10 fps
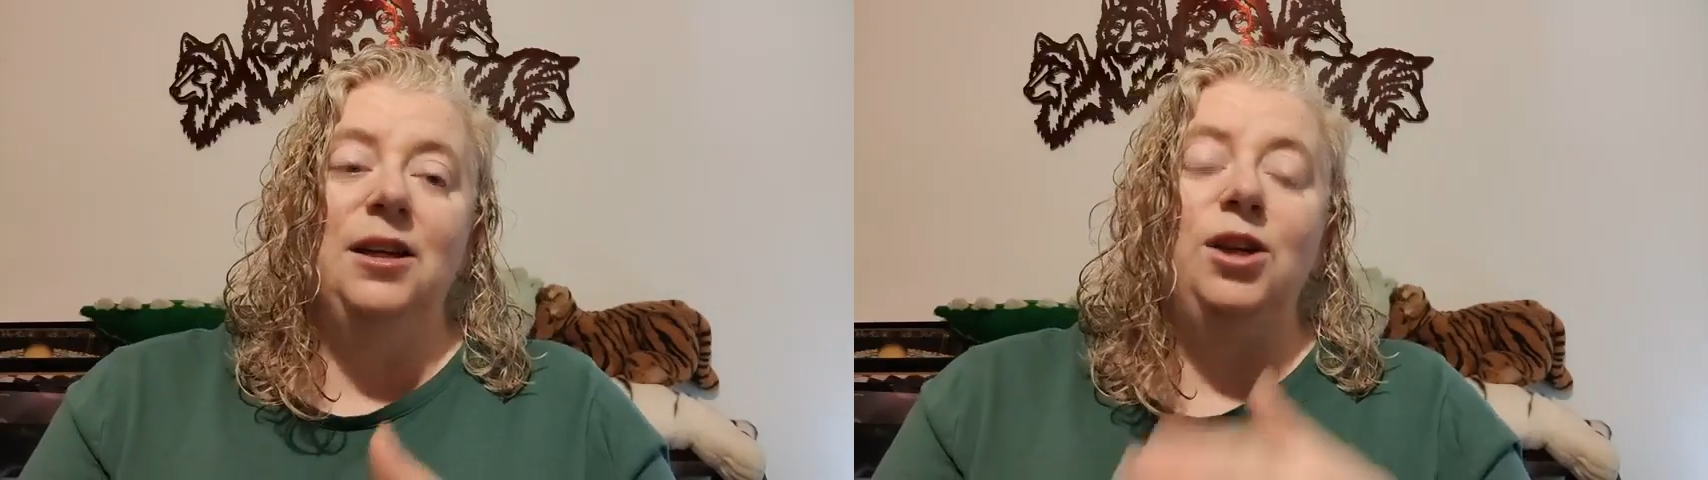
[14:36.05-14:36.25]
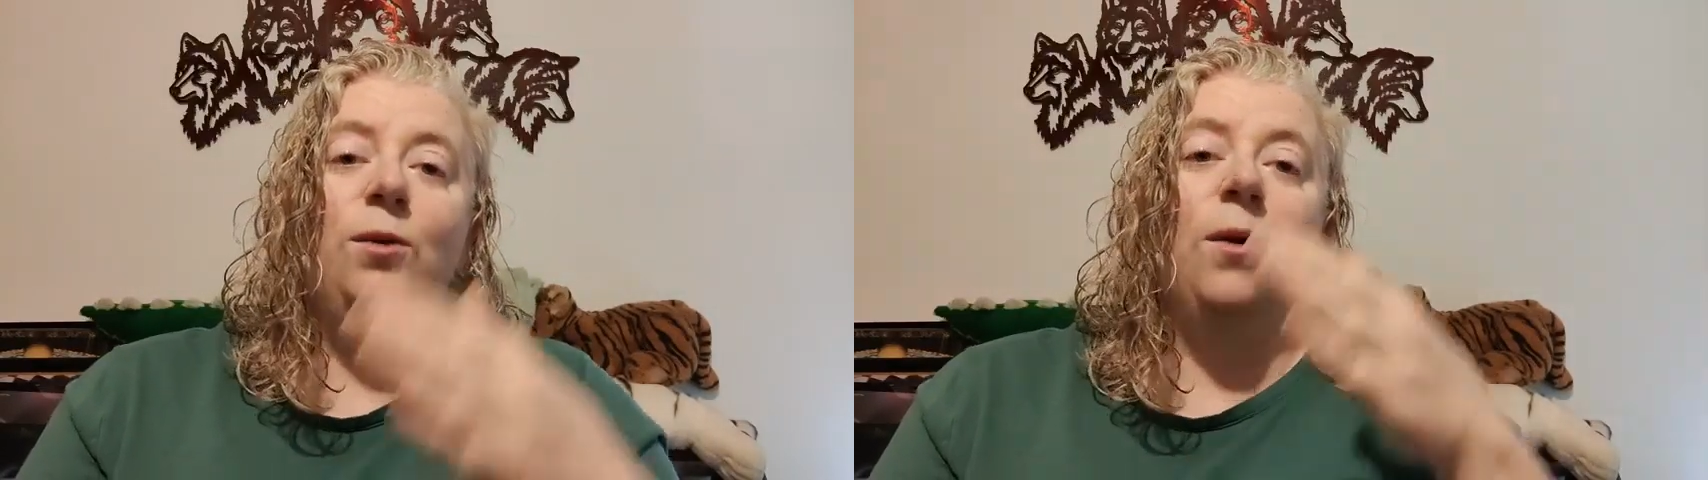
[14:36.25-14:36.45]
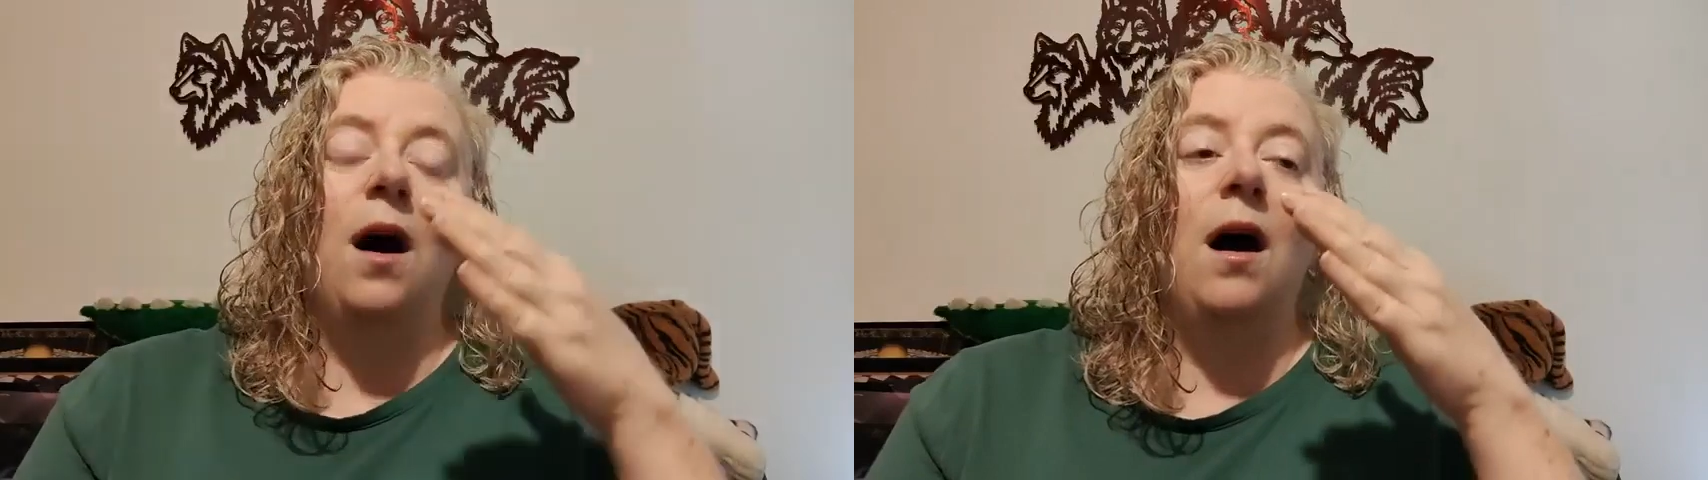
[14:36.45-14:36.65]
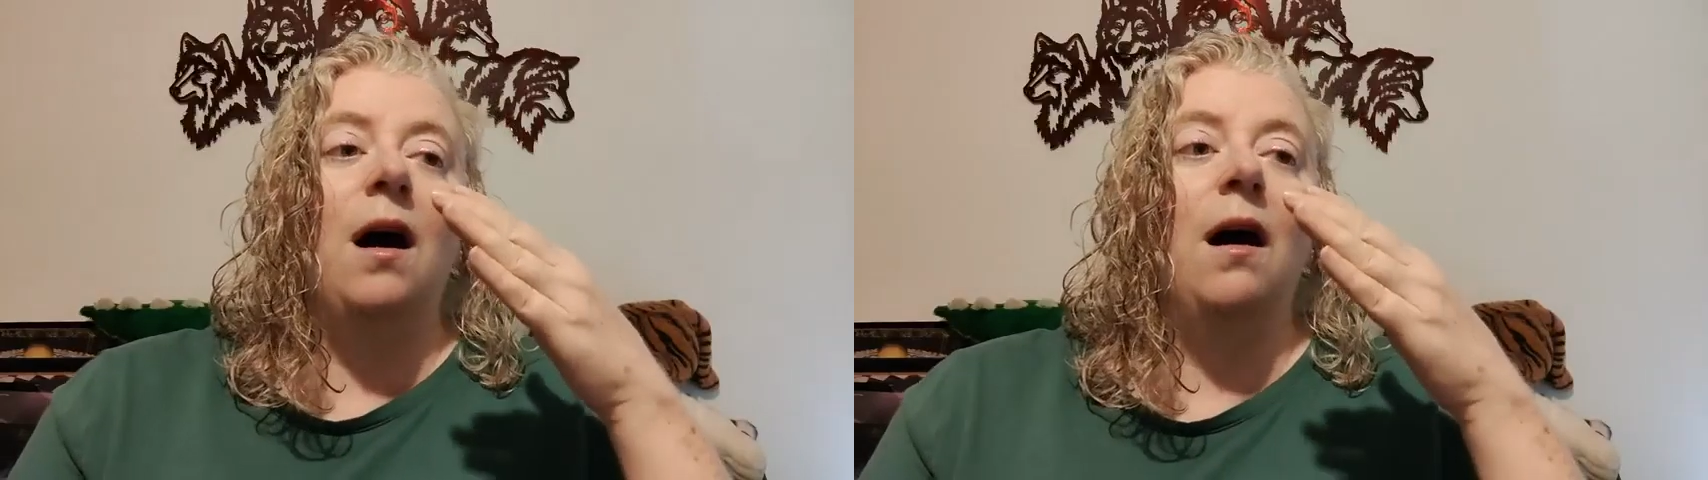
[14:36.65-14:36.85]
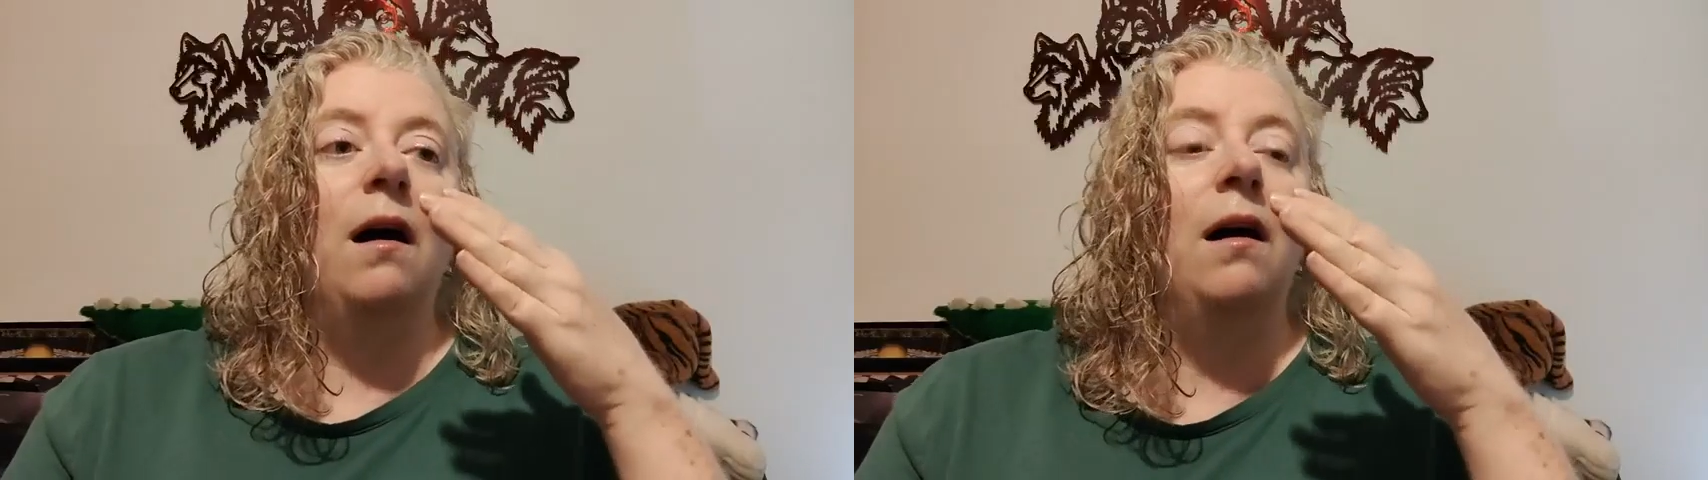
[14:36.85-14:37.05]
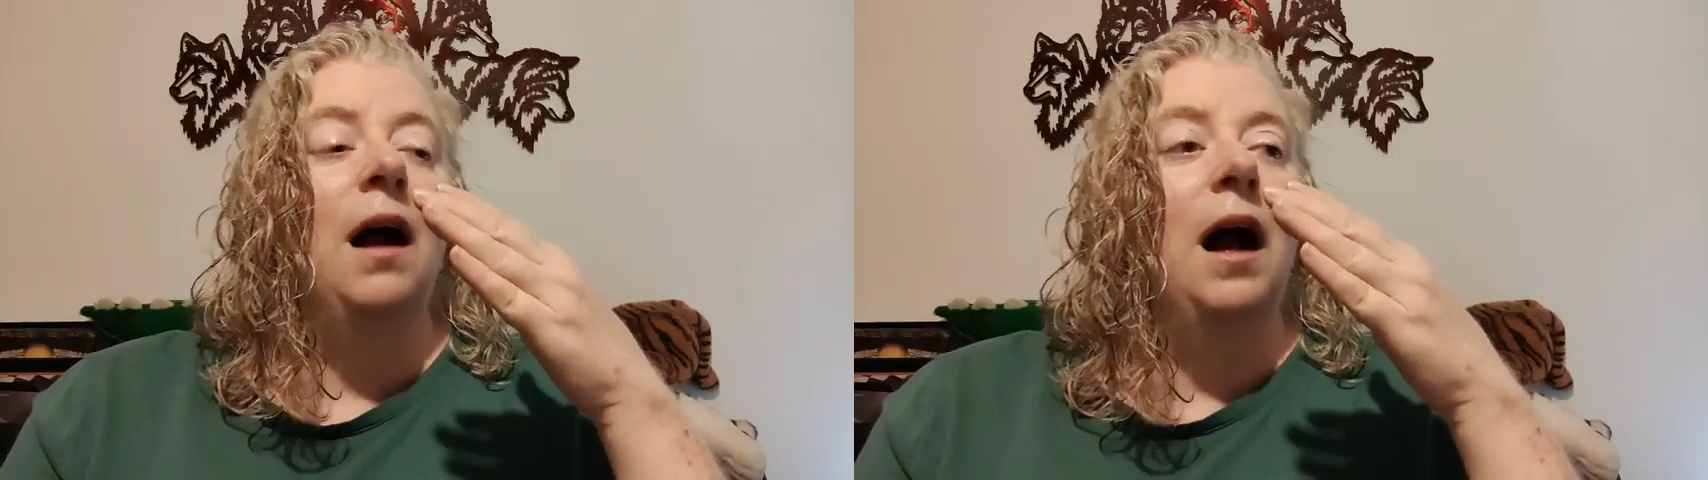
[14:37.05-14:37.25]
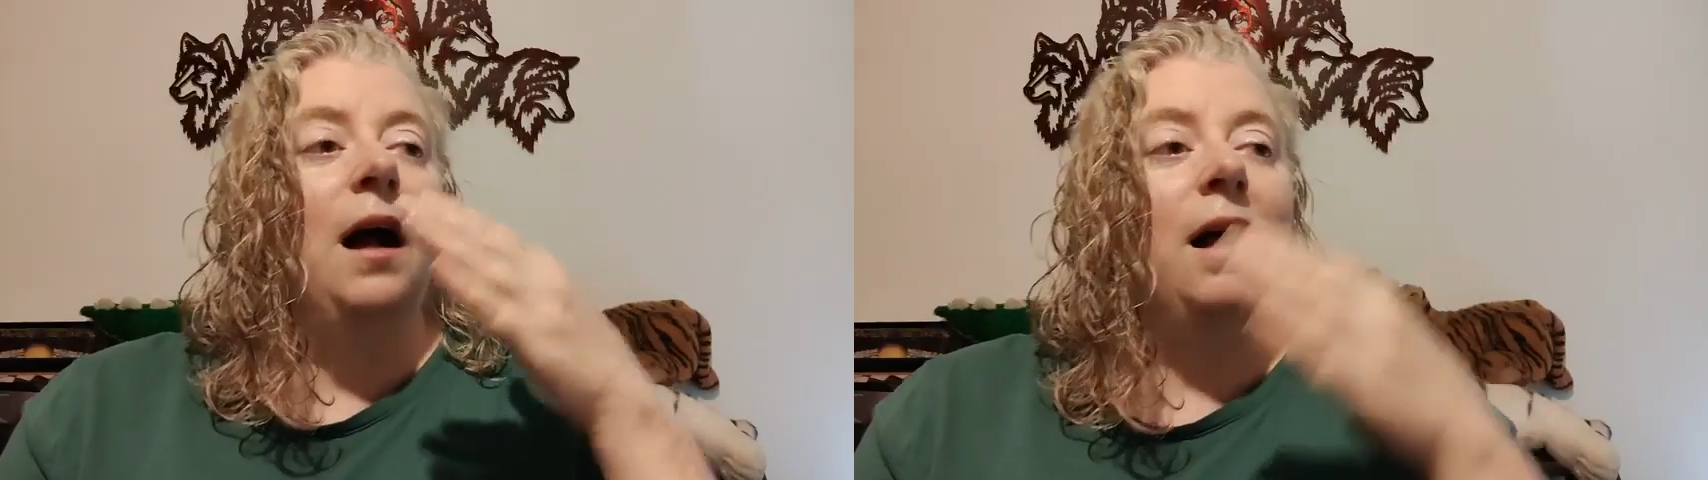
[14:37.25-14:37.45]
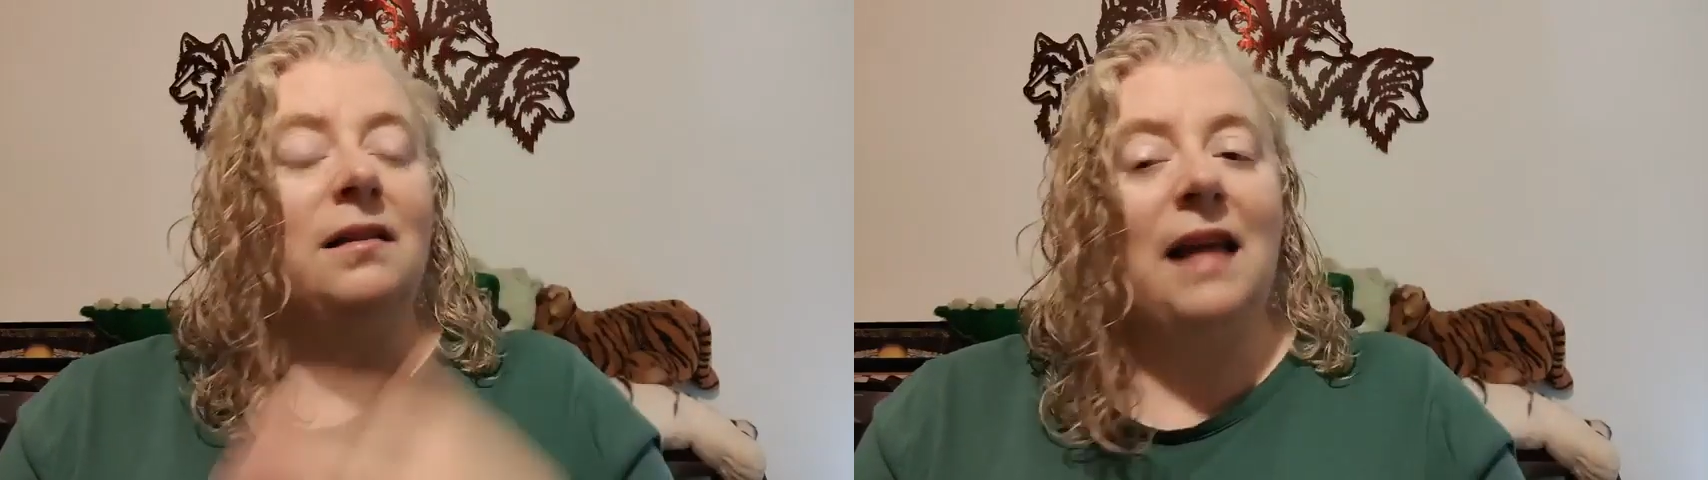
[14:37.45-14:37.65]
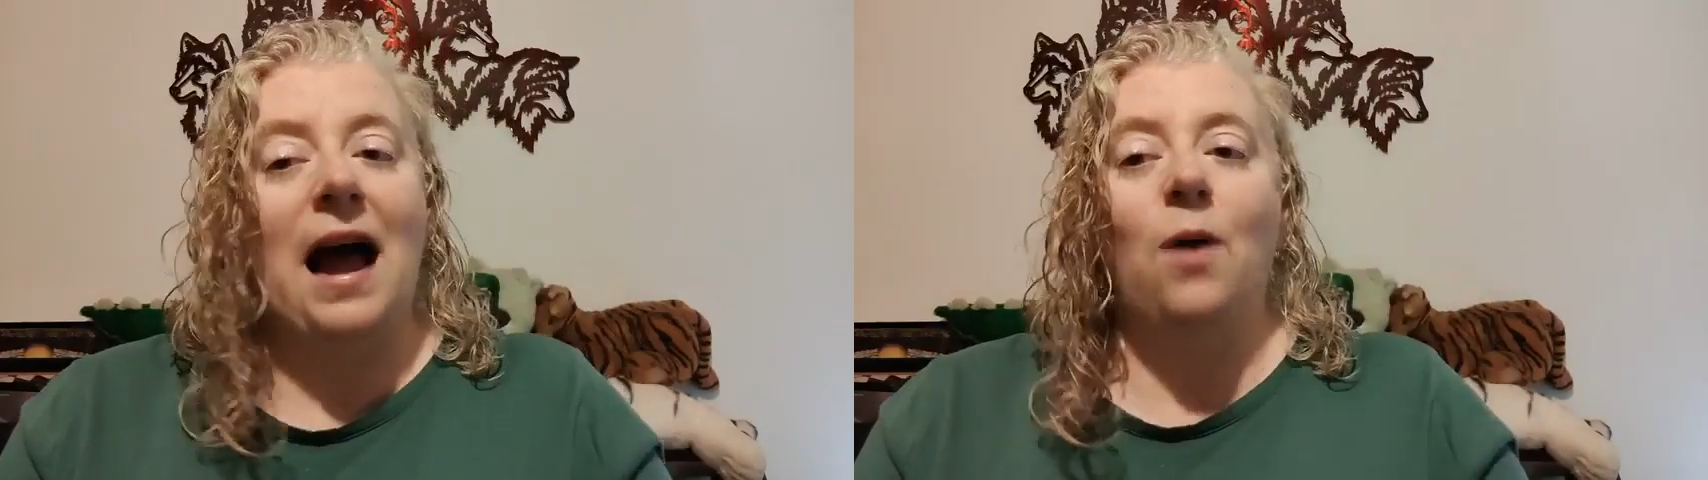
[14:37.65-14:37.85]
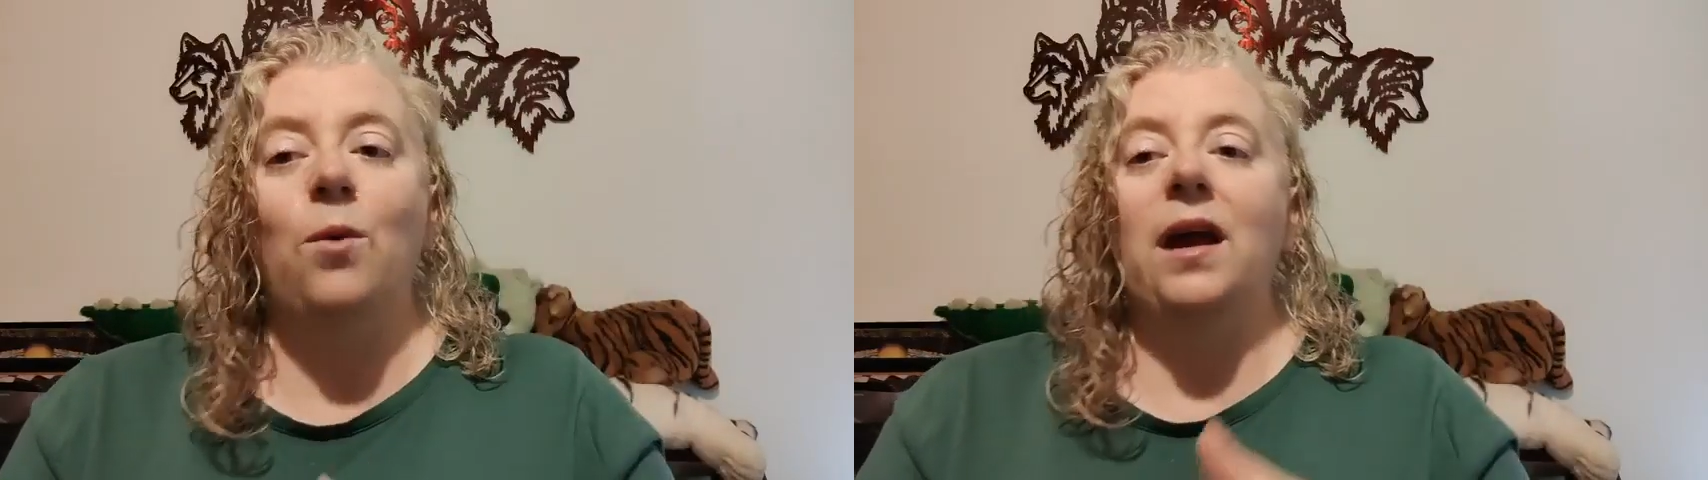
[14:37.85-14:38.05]
You are
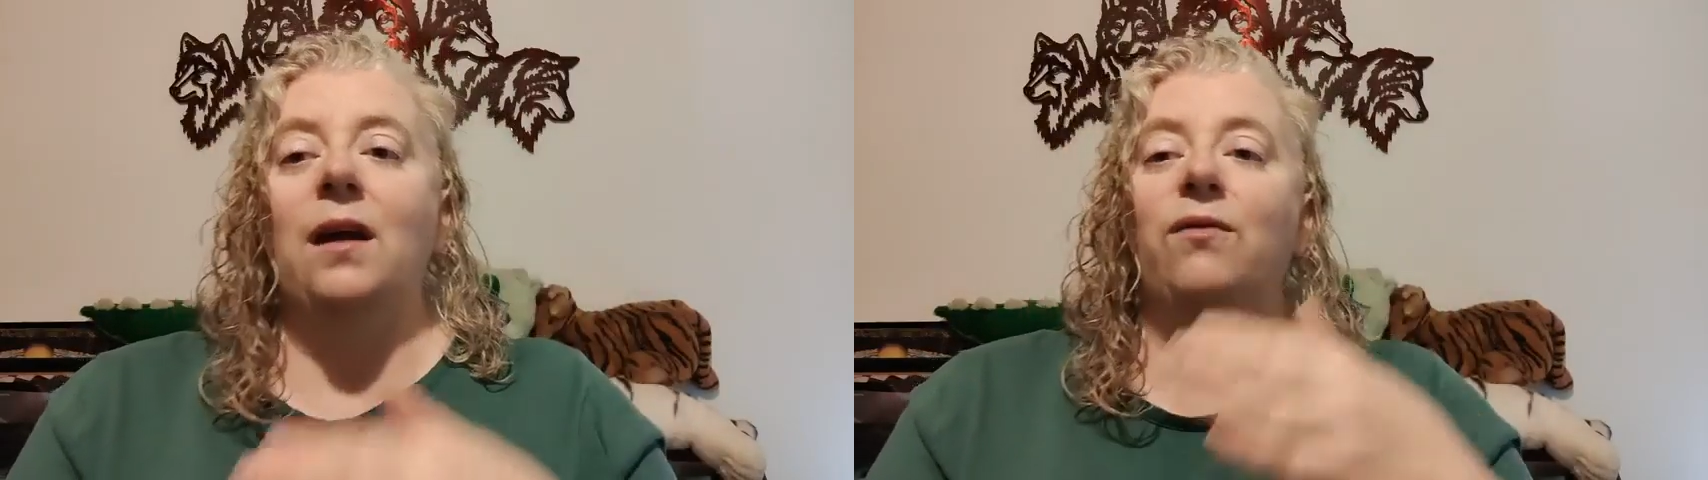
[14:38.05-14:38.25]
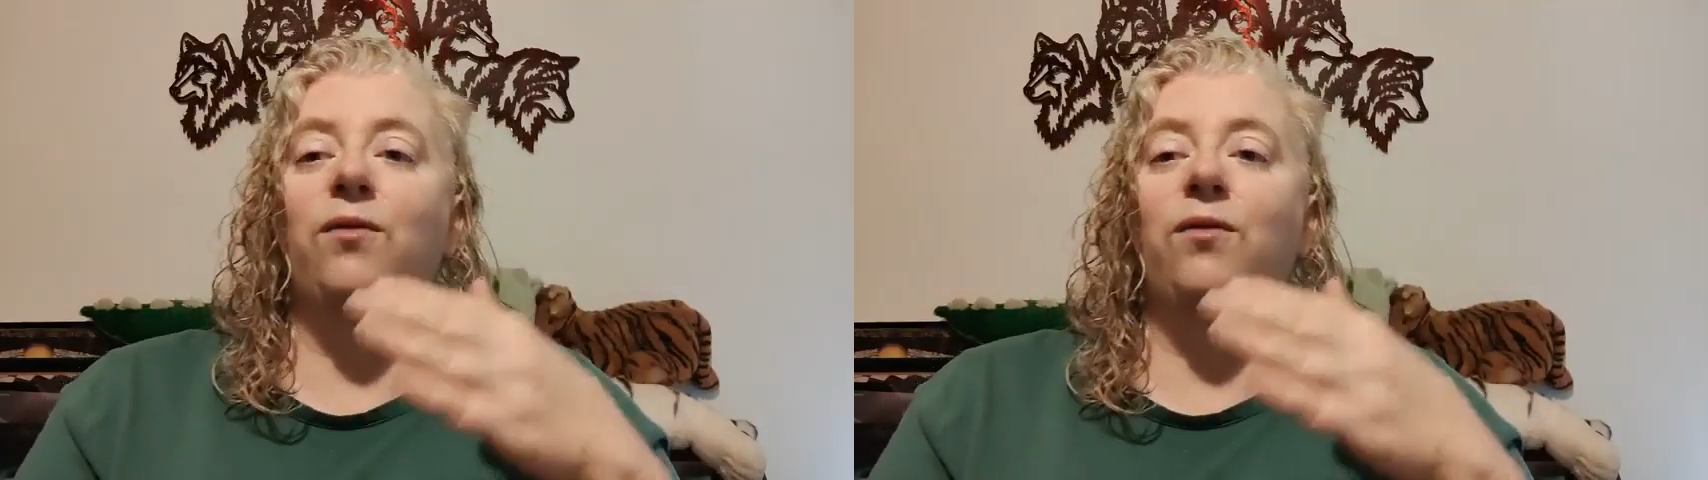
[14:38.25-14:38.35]
allowing